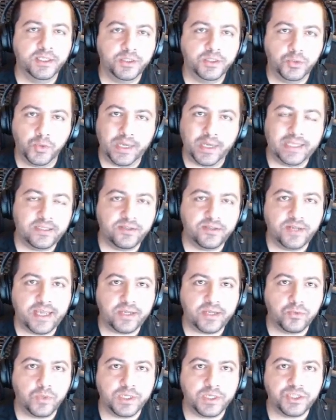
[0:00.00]
To answer
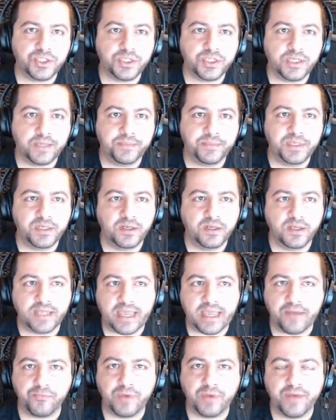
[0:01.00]
that question, I'm going to look
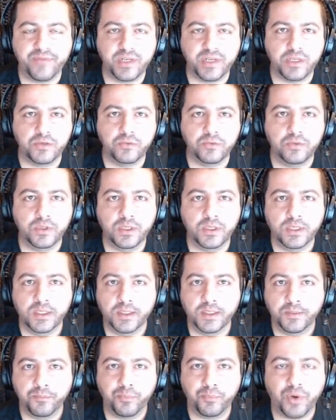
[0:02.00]
at revenue,
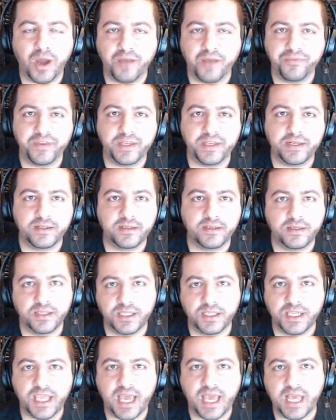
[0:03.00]
profit,
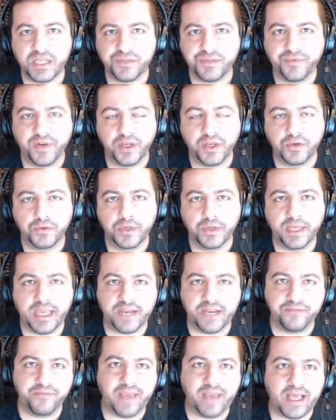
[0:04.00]
cash flow,
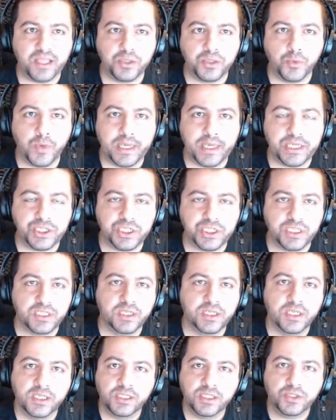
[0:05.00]
and valuation
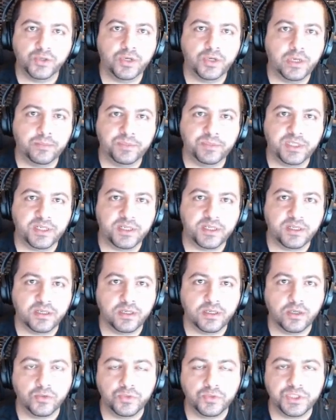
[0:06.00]
to come to the
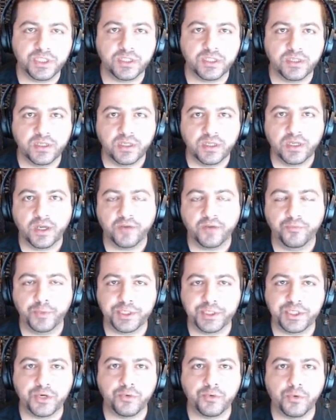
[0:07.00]
conclusion of
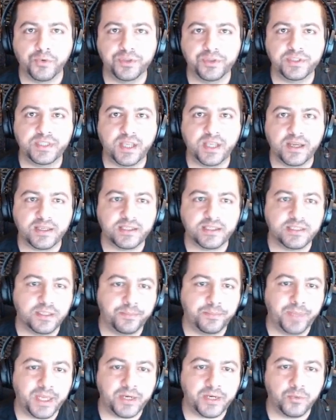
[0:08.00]
which growth stock is the
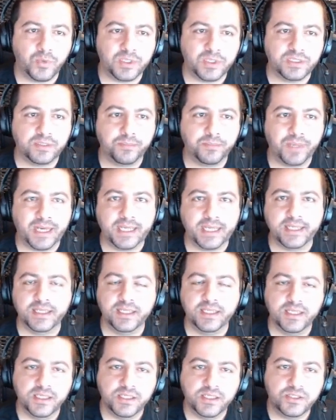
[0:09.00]
better one to buy.
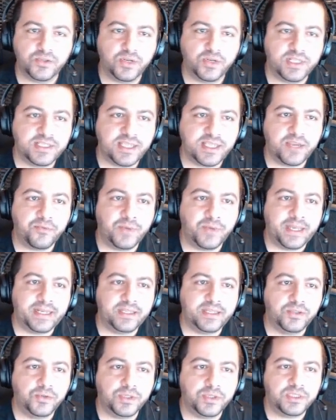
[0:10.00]
So let's get right
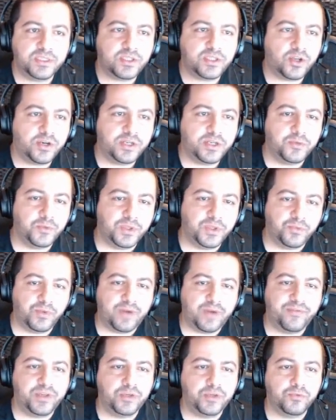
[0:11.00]
into it, starting with
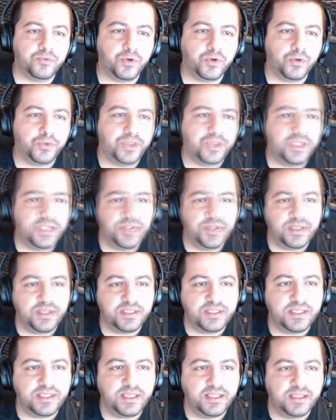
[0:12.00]
revenue growth. As you
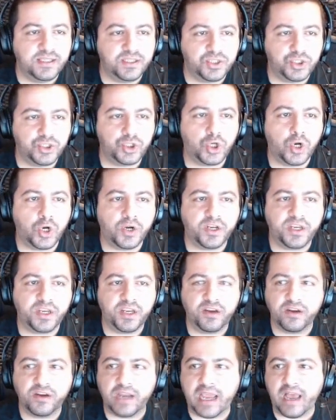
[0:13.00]
could see in this chart
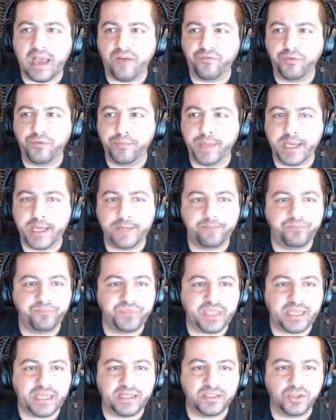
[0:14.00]
here, Alphabet
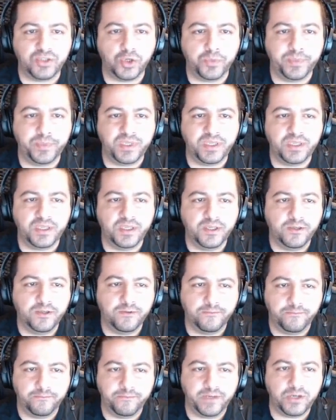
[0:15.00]
and Adobe,
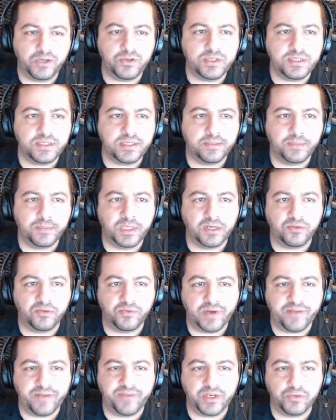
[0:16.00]
very similar
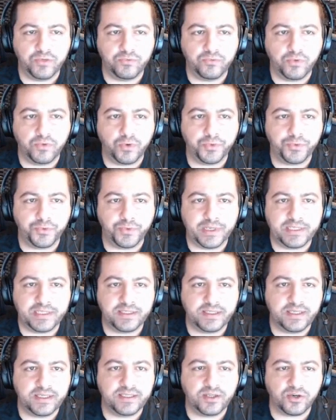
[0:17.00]
revenue growth rates.
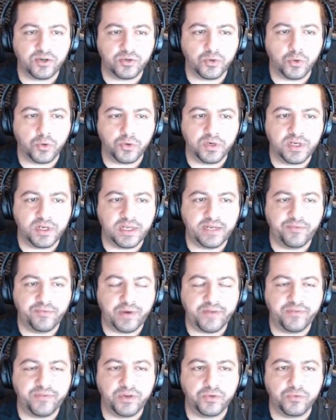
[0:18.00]
These are quarterly
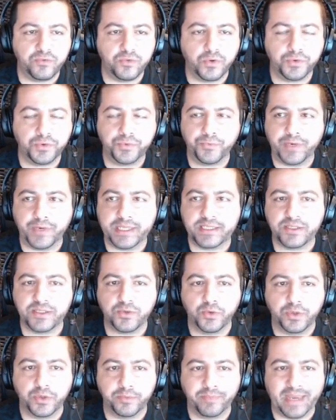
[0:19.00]
revenue growth rates
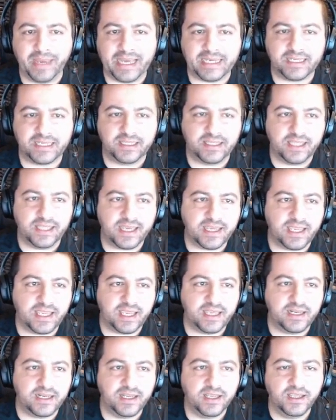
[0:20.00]
going back a
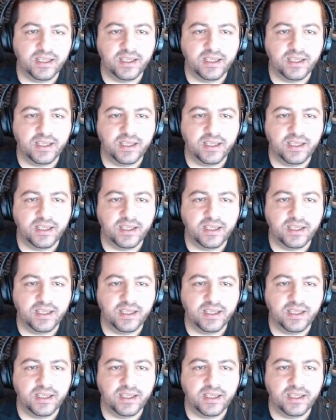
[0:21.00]
decade.